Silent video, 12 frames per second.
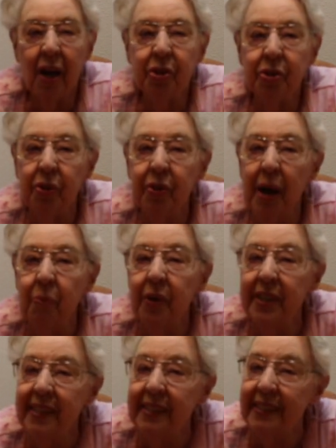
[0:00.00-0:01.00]
So then
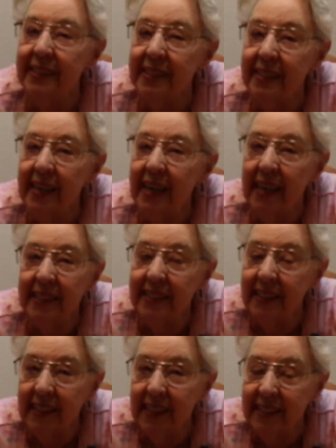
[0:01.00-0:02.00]
we didn't see
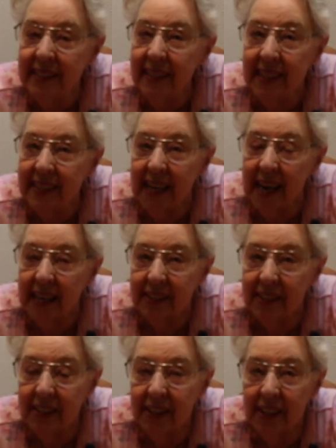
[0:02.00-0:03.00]
Auntie Lizzie
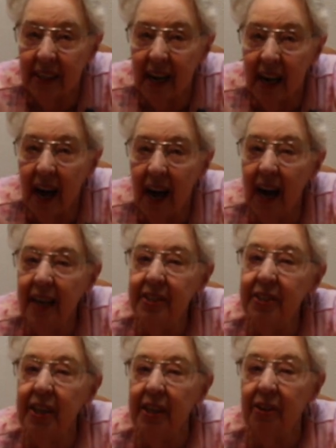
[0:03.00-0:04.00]
again
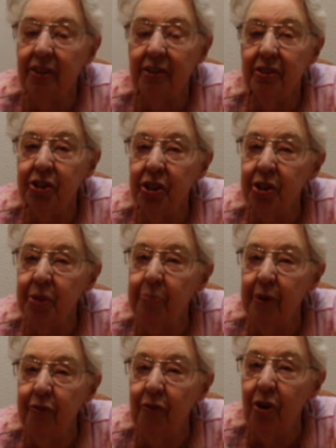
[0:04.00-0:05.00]
until just
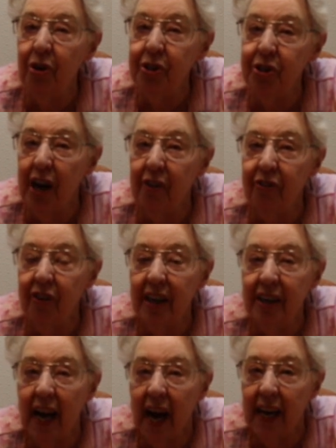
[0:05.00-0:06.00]
before Jeffrey
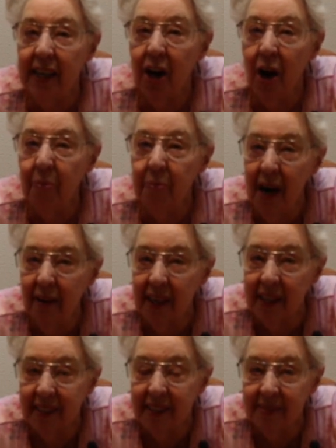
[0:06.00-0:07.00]
and I got
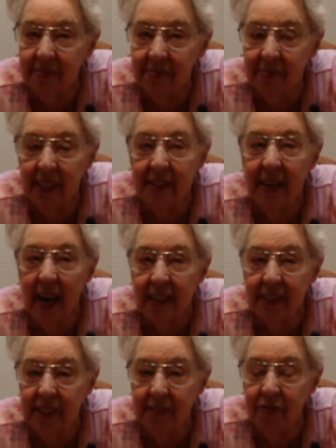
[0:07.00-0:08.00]
married in
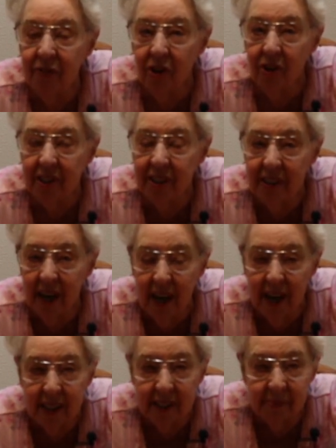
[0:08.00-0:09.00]

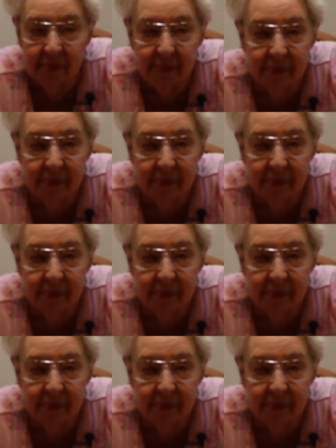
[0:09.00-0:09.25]
1949.